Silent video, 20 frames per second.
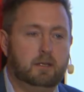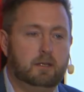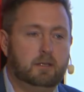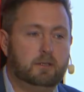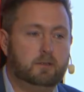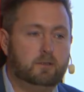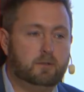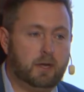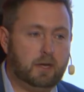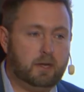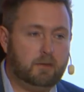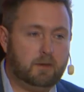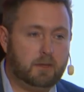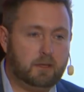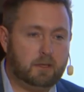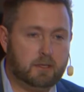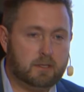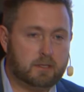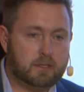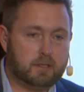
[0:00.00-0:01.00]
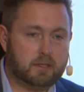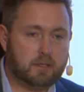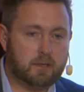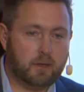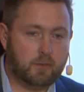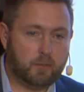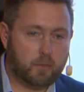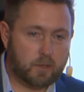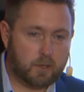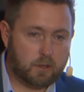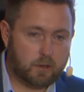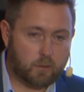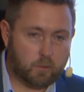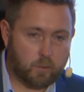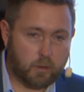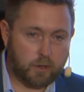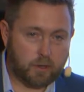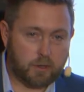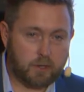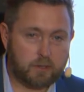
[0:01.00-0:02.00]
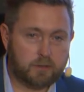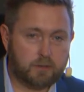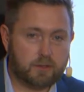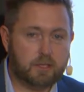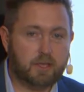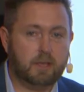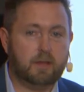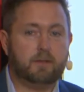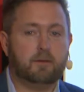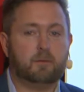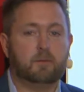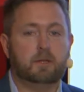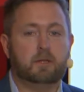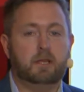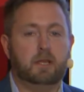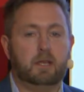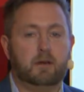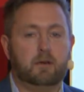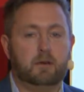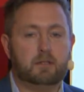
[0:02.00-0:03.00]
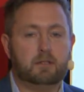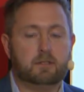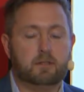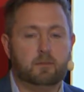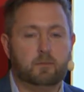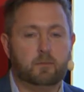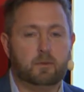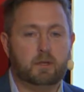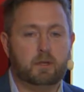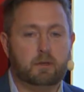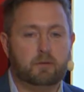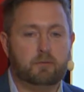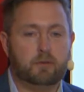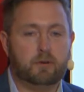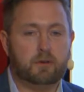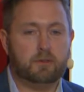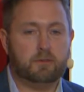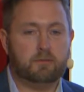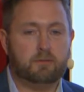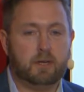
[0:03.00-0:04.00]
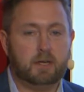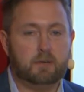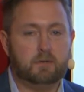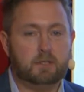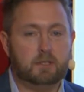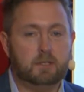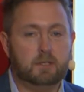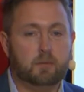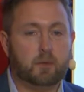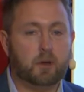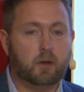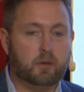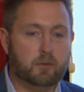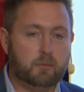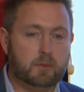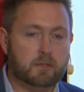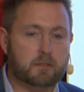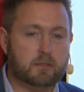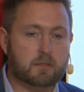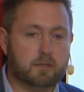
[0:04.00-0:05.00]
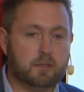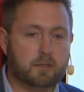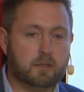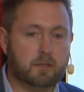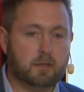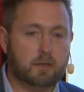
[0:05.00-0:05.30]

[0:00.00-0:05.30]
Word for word: driving this, and we are working together with Ericsson with our first 5G deployments.